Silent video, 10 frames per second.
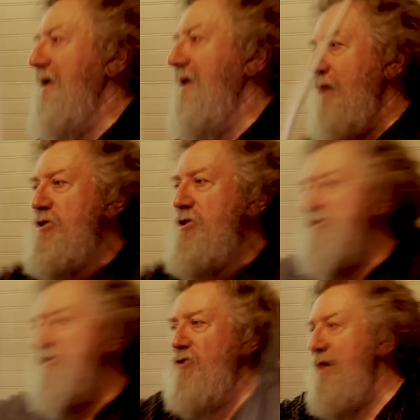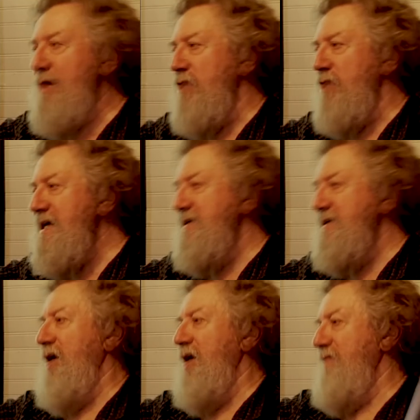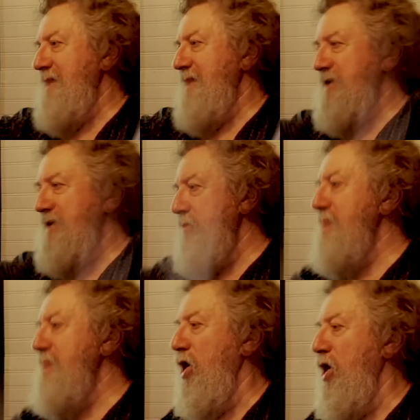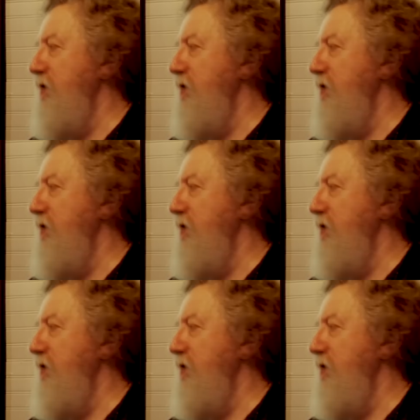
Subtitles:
they would use straight reeds, and oftentimes they would be marked.